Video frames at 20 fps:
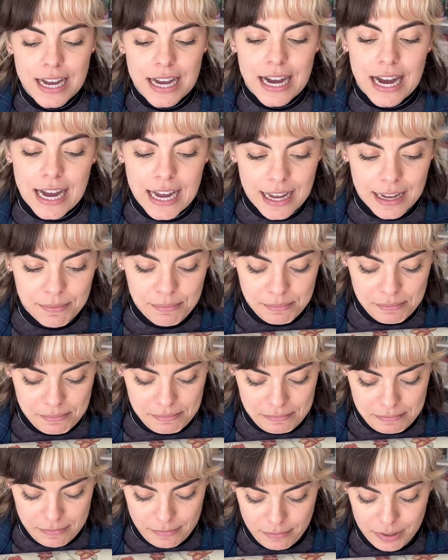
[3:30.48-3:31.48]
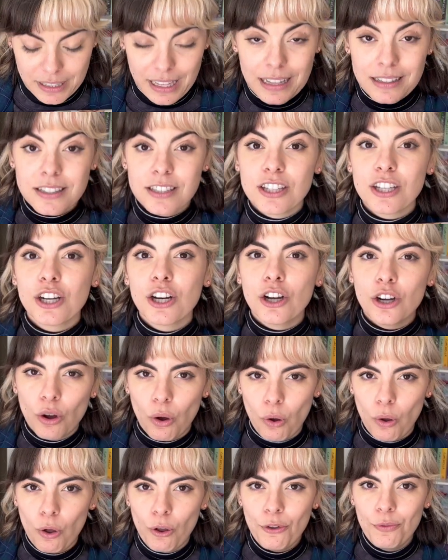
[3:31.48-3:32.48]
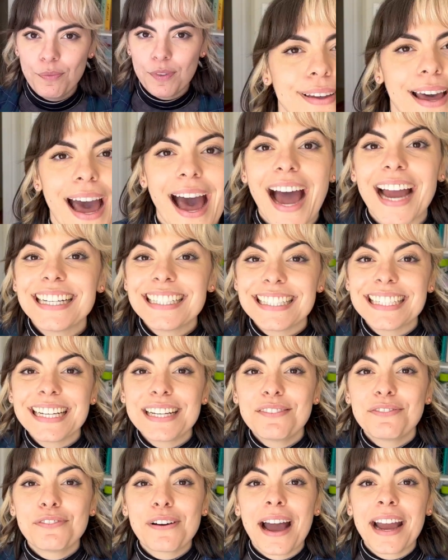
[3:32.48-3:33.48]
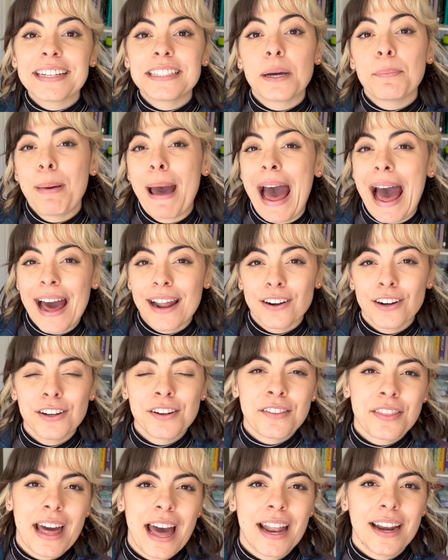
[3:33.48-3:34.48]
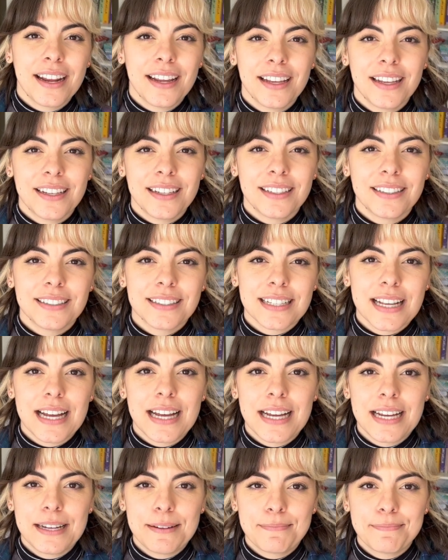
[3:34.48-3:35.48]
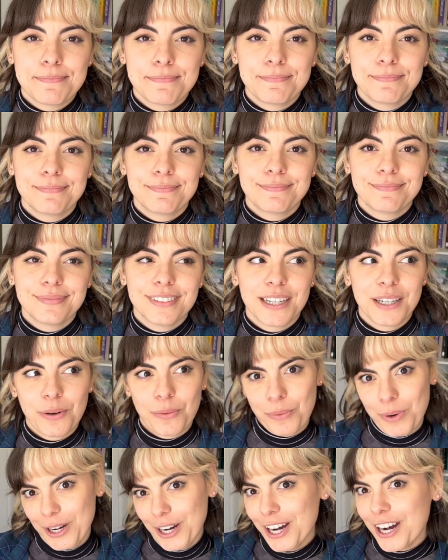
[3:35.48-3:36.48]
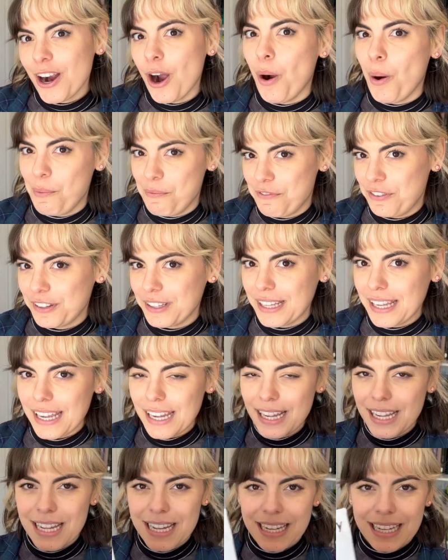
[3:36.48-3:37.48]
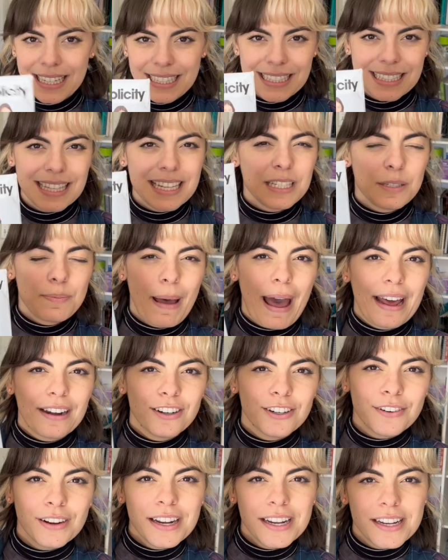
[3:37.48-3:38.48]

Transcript: but that's the goal. I did find a pattern that is gonna work, hopefully. It's this pattern right